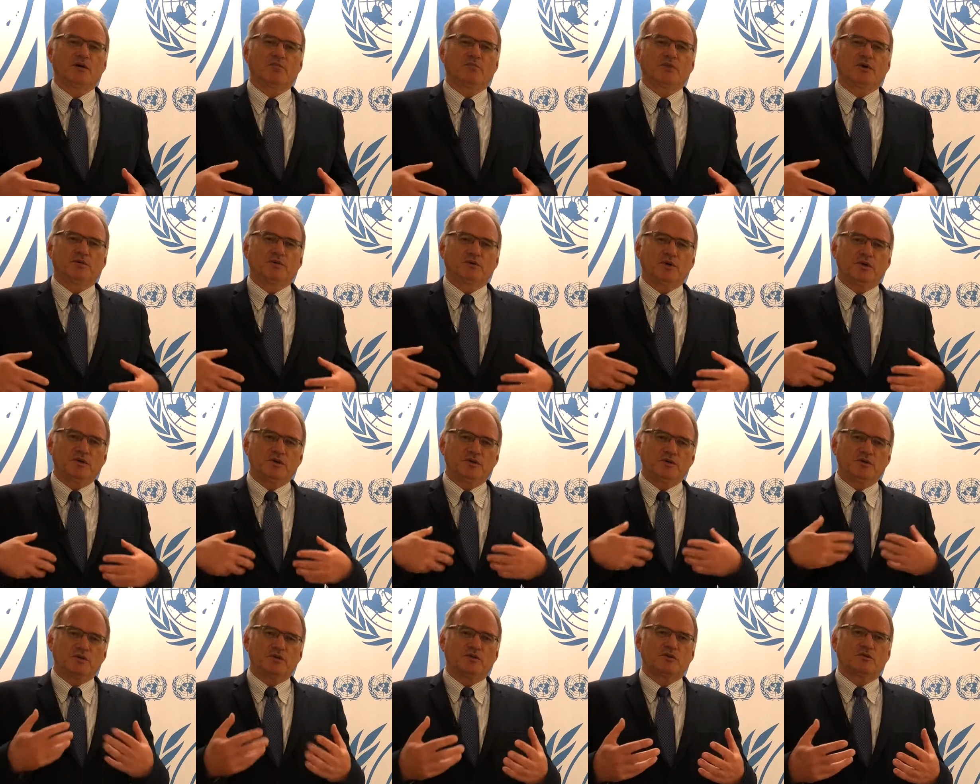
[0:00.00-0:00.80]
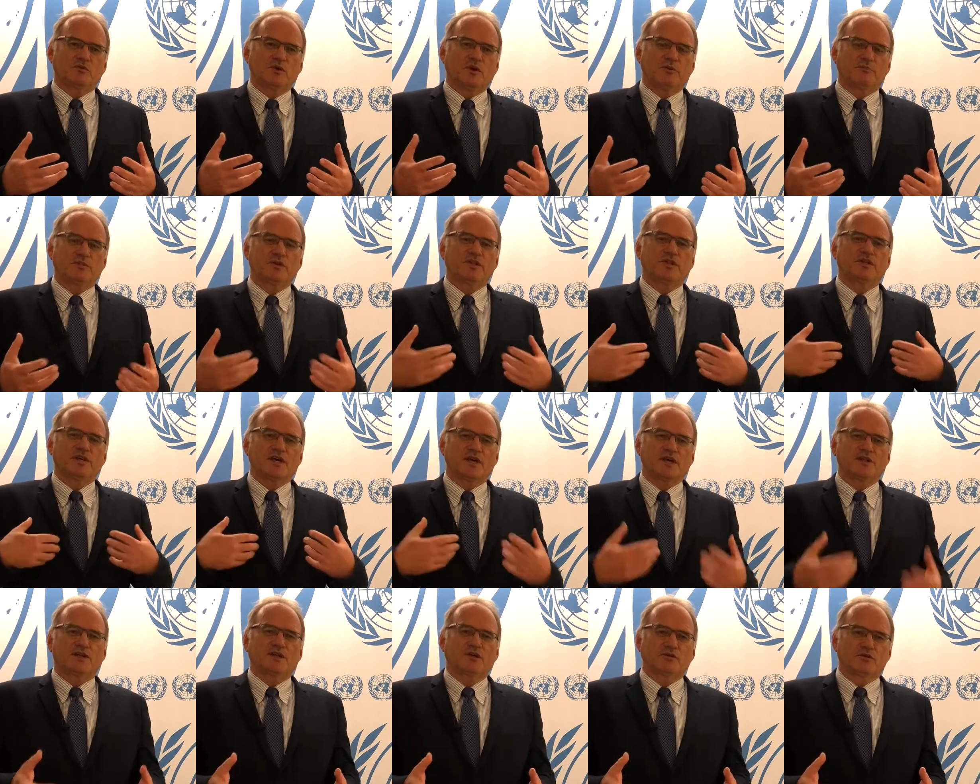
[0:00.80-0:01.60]
but we used weapons
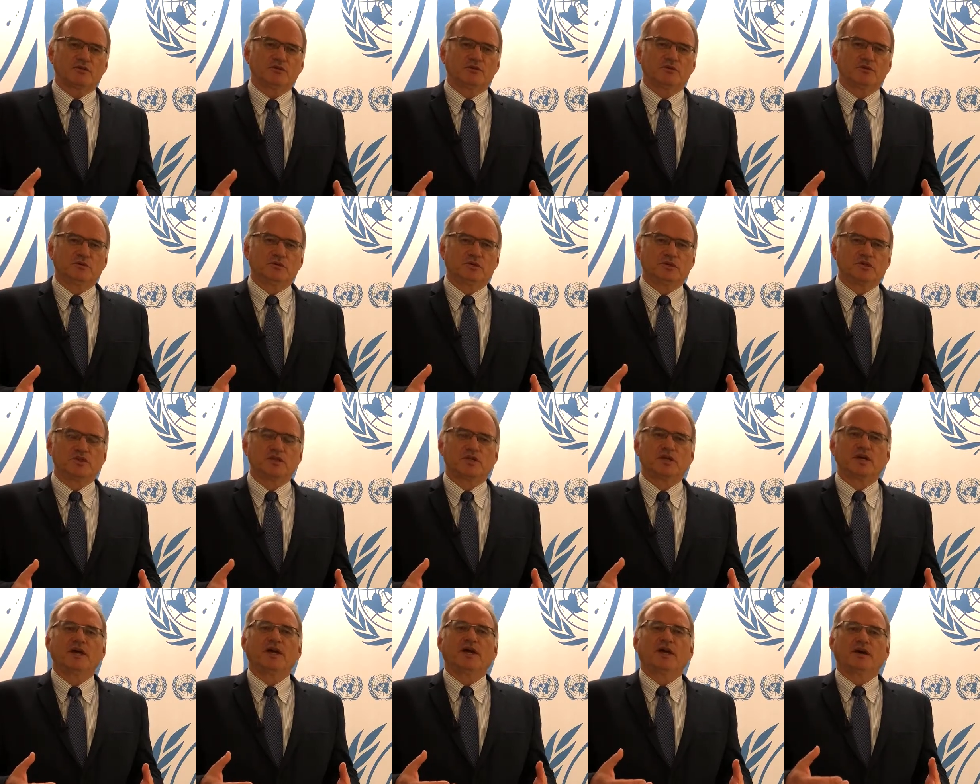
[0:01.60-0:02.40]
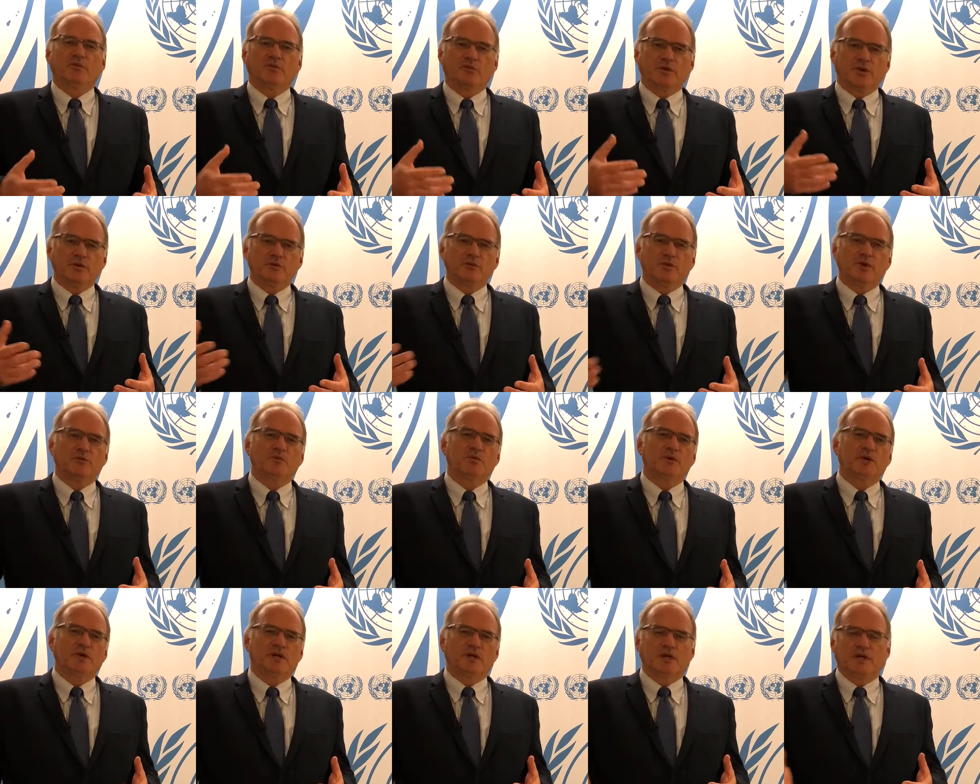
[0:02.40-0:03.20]
as our tools when we
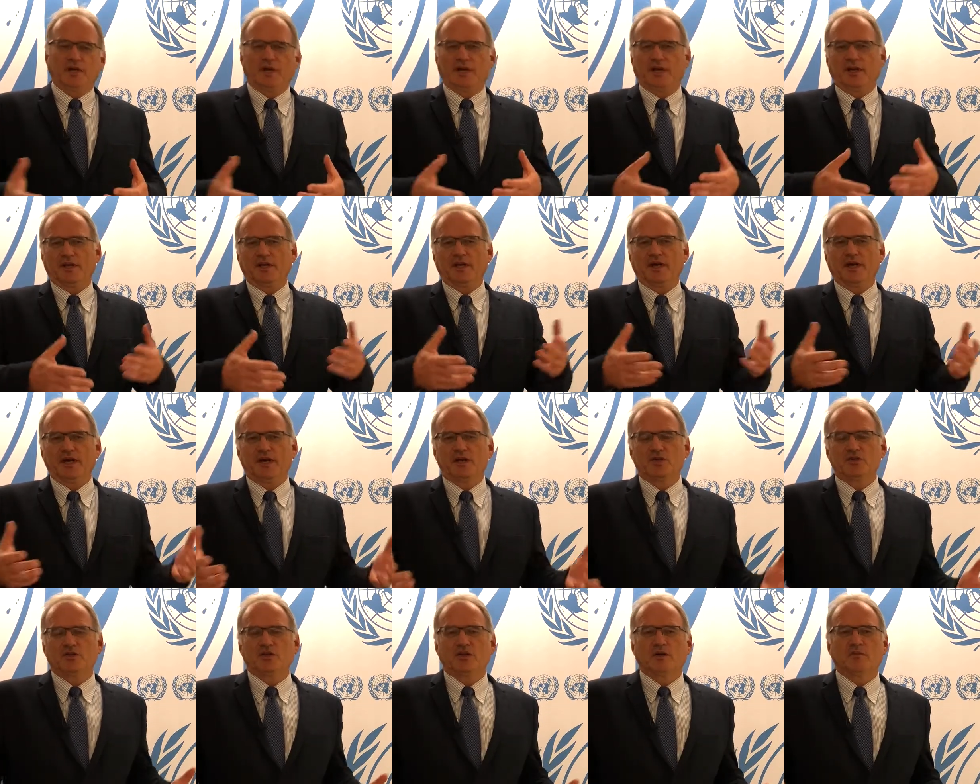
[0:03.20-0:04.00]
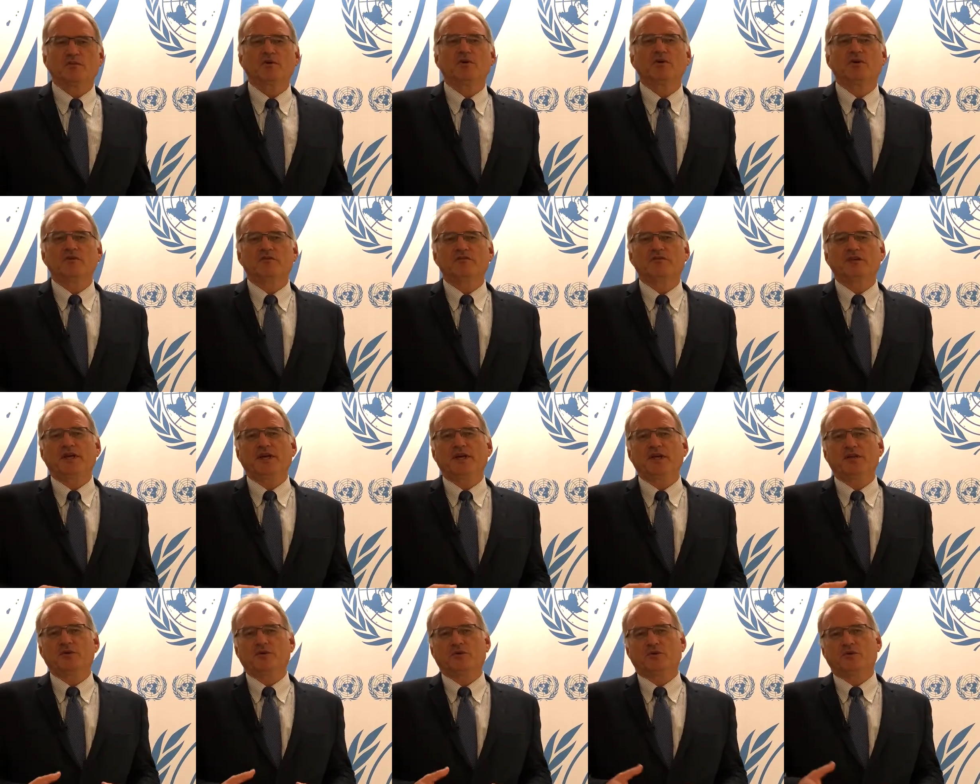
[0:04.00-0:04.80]
were engaged in armed
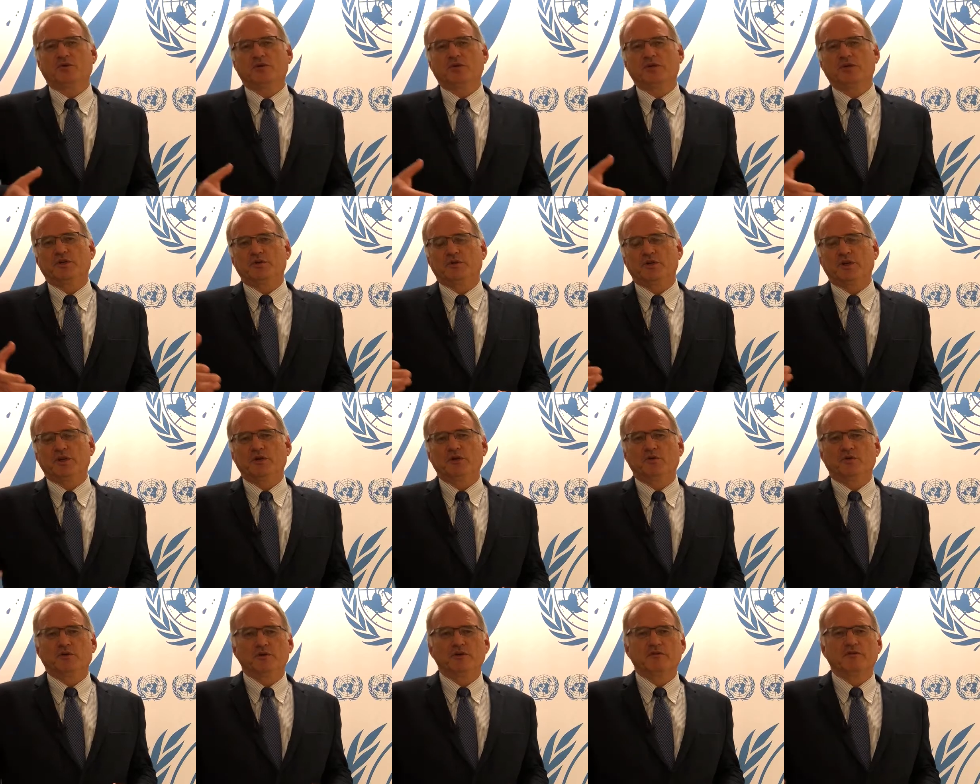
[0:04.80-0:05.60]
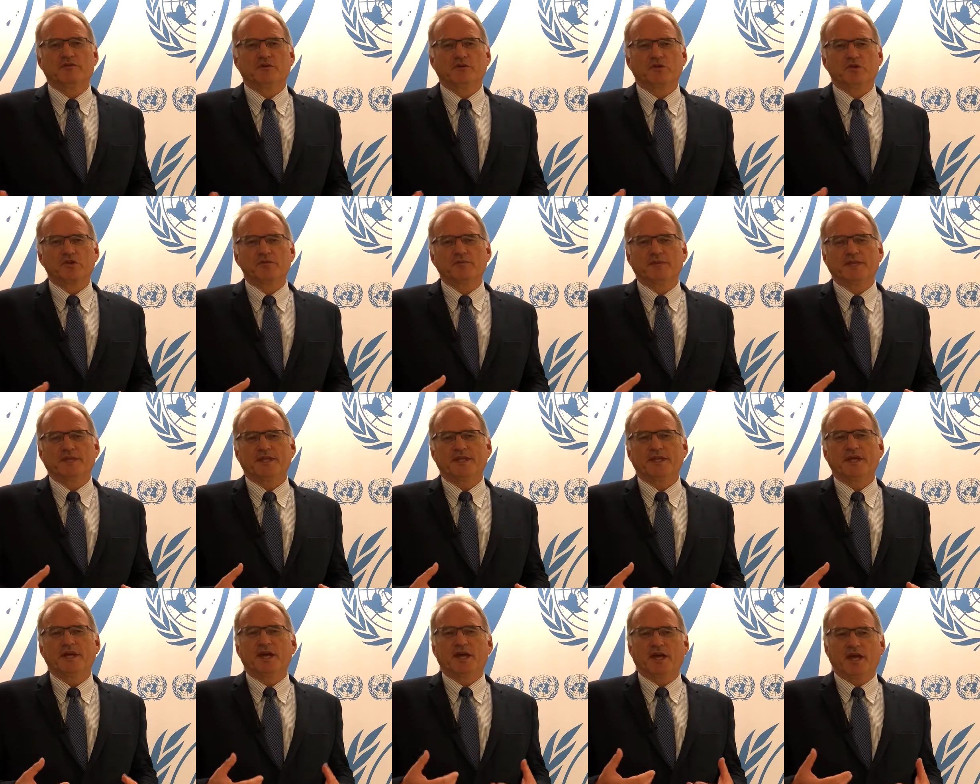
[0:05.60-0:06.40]
conflict or during law enforcement
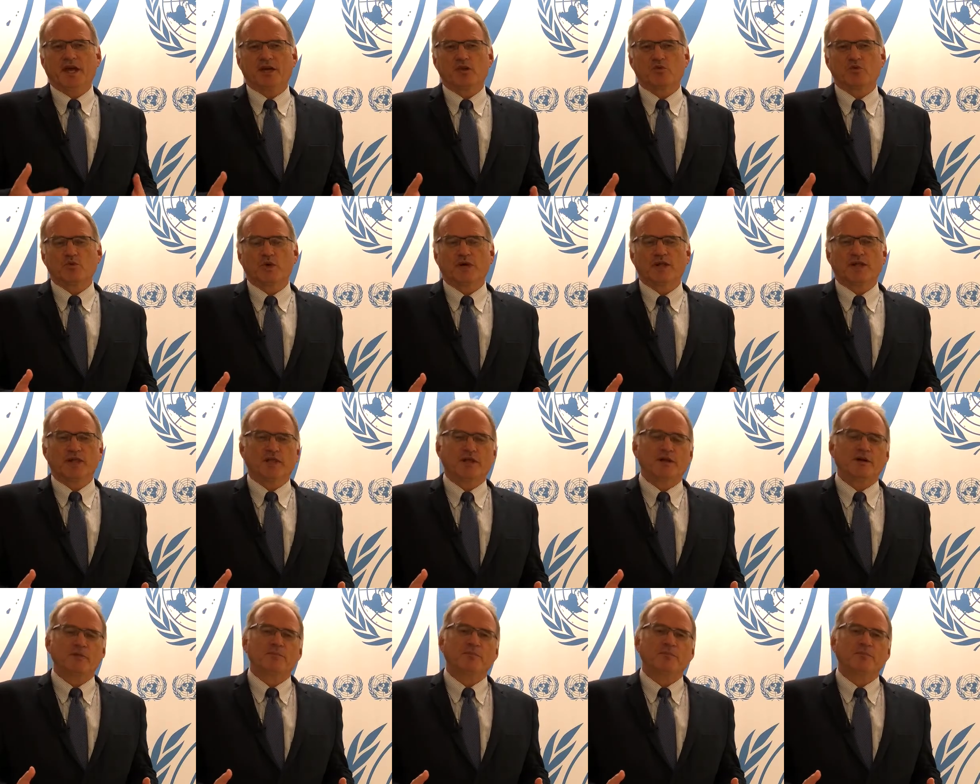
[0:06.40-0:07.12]
as well.